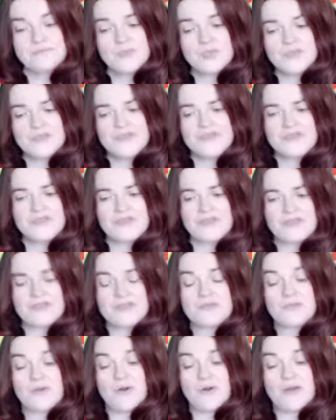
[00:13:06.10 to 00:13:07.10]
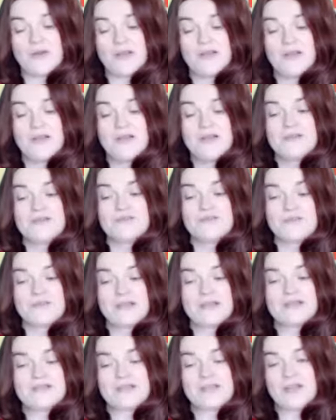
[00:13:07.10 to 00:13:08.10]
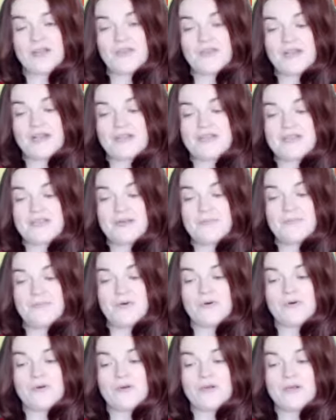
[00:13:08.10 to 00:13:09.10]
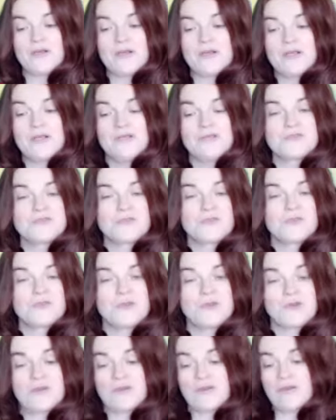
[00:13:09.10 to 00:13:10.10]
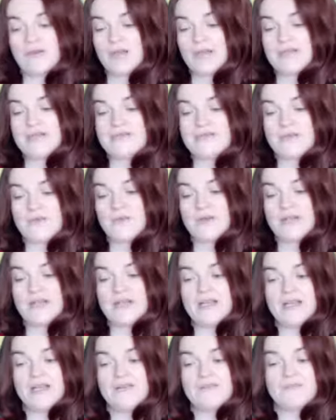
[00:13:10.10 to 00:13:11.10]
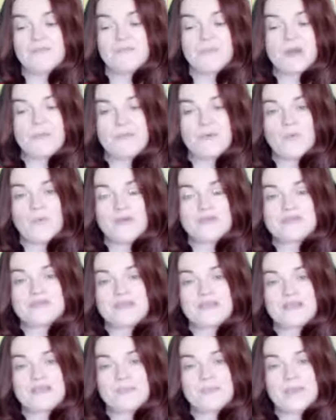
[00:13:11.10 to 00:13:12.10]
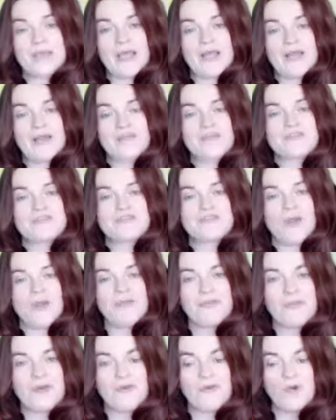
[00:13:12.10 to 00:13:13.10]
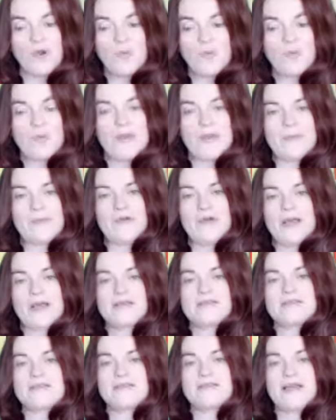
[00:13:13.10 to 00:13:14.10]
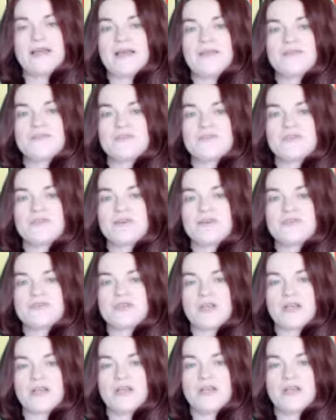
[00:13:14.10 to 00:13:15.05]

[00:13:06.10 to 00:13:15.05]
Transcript: students' work. So that's another example. So, in summary, remember what I said at the beginning. There's nothing wrong with memorising that introduction.